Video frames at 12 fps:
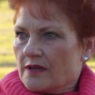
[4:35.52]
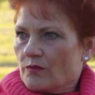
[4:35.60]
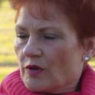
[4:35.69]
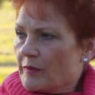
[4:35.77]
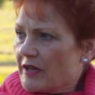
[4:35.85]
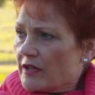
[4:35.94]

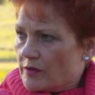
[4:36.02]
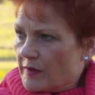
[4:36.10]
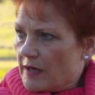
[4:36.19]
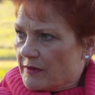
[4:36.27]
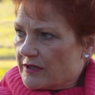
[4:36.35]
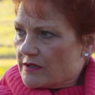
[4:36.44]
when I'm out in the
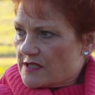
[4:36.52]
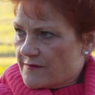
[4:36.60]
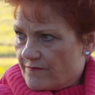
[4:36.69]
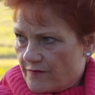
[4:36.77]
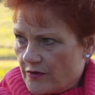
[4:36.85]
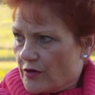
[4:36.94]
public, it's
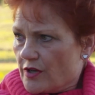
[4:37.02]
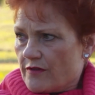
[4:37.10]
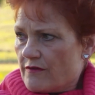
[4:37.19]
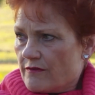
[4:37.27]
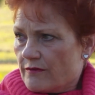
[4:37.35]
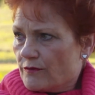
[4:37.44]

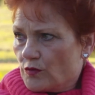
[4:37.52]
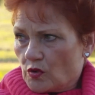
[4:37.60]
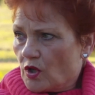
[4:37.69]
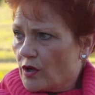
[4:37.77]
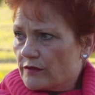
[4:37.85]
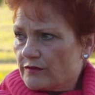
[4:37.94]
very full
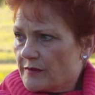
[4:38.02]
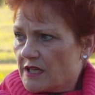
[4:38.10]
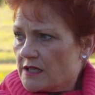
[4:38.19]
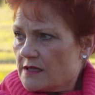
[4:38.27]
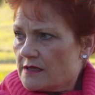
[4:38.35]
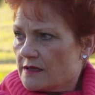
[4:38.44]
on for
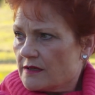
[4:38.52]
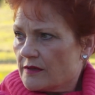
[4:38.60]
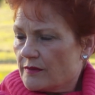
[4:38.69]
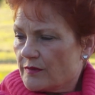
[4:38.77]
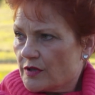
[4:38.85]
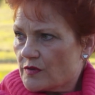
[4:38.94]
me
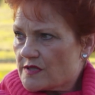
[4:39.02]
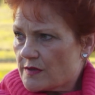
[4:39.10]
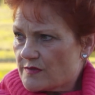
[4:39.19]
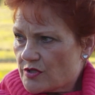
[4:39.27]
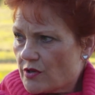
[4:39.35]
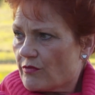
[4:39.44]
because
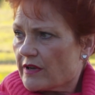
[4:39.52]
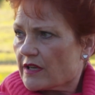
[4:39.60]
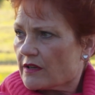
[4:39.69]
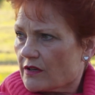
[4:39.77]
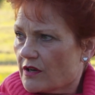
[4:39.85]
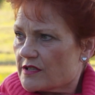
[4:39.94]
I'm so
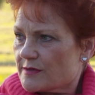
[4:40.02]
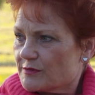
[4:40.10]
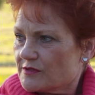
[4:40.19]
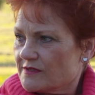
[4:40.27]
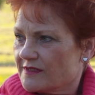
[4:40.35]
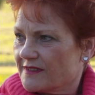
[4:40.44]

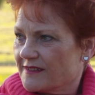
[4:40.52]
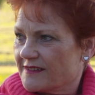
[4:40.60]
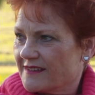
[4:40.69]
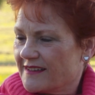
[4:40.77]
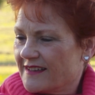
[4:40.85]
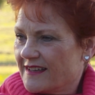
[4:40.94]
recognisable.
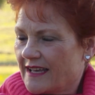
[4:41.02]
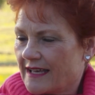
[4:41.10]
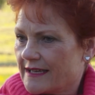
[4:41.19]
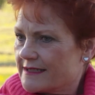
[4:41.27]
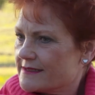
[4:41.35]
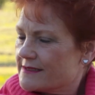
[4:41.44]

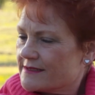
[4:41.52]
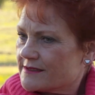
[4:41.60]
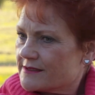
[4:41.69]
And